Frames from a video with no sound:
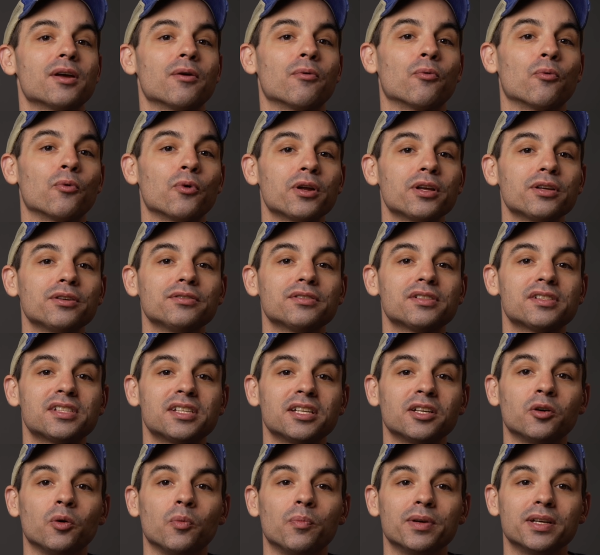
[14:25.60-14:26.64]
a real
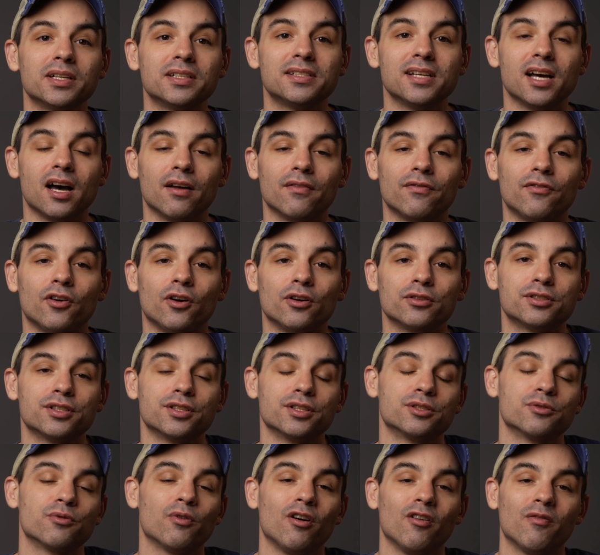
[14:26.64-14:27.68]
single big downfall to the
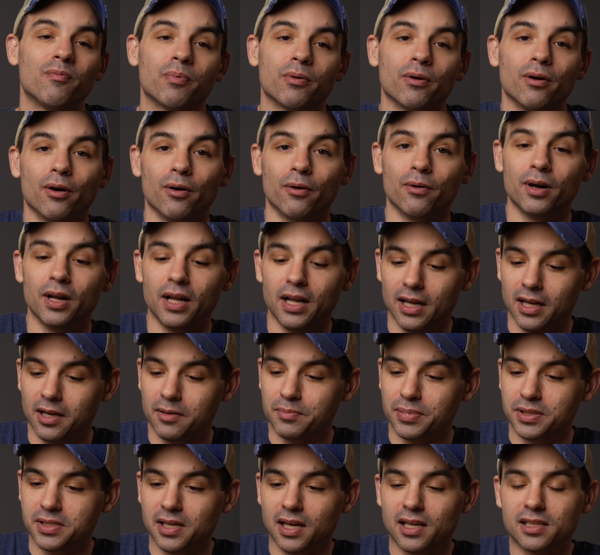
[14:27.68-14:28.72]
twelve Pro
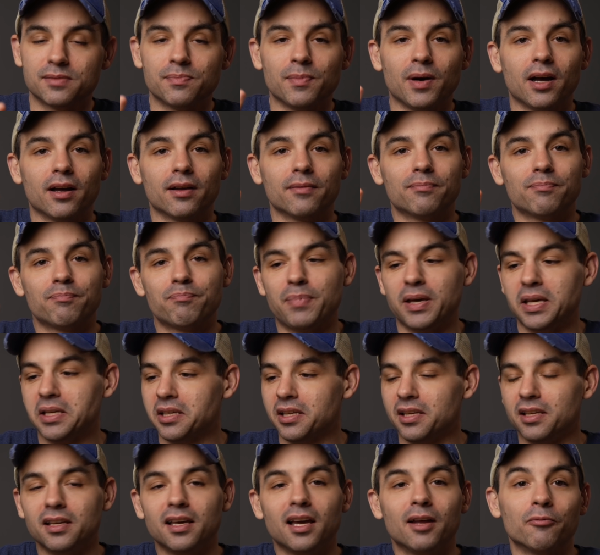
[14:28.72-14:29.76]
besides my
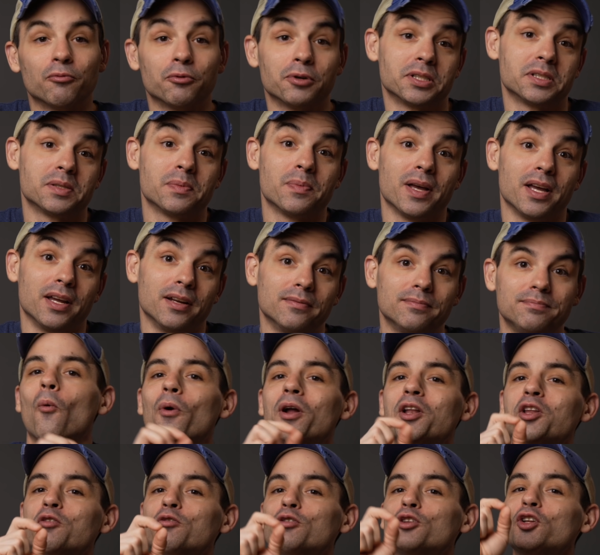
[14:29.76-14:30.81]
pinky and wrist pain.
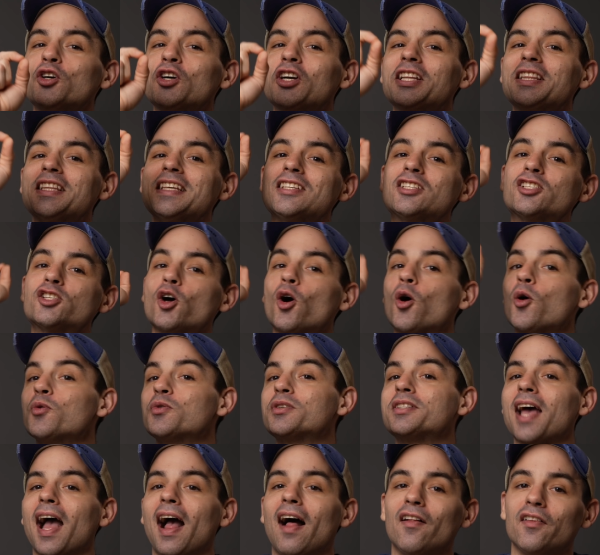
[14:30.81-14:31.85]
When you look at the
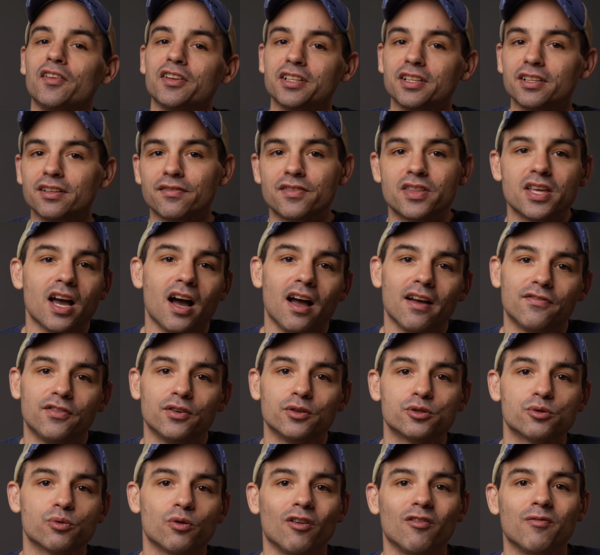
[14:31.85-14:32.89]
totality of the
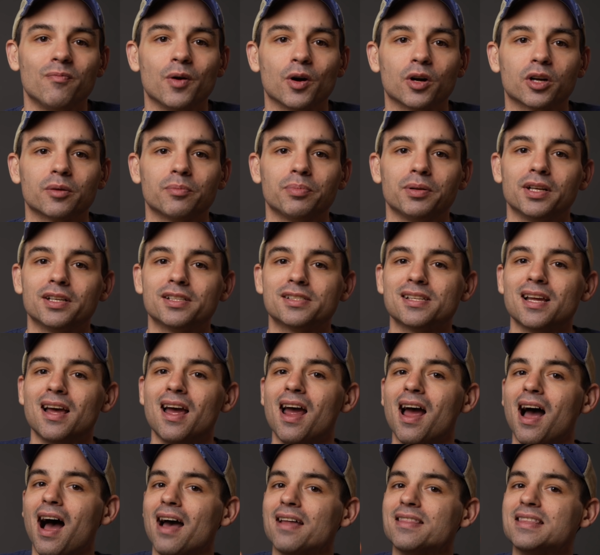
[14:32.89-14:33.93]
iPhone twelve marketplace,
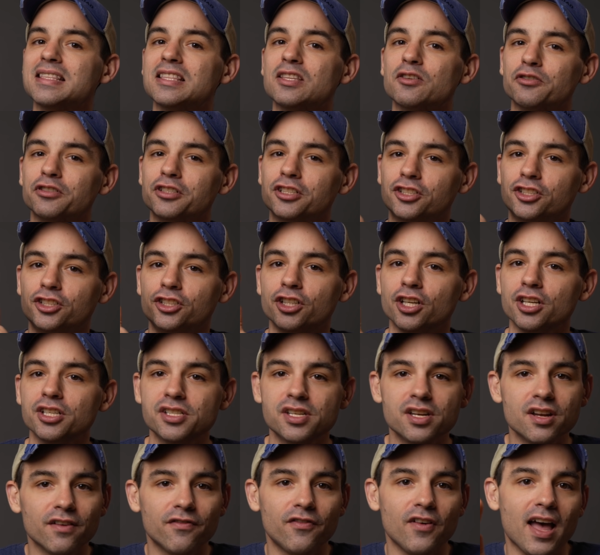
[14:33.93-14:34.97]
I think there is just
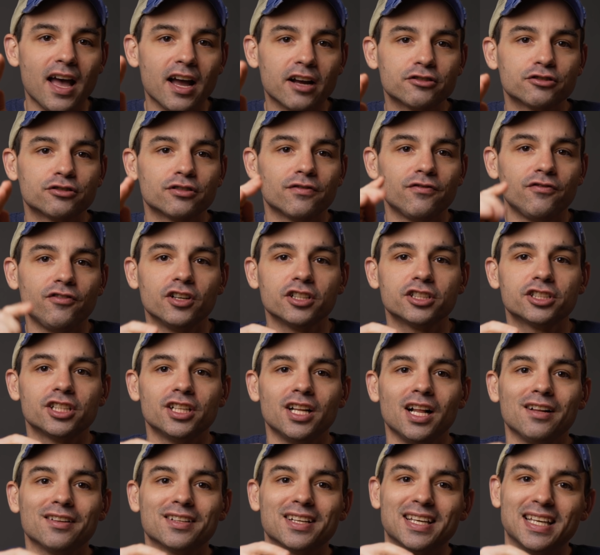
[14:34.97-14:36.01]
enough extra
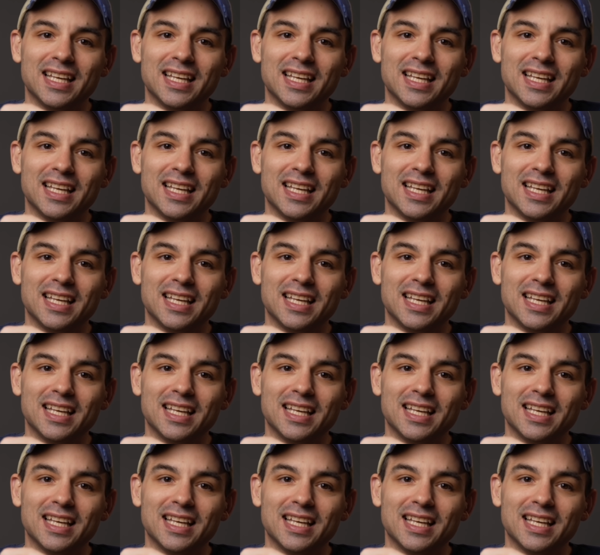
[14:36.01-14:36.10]
functionality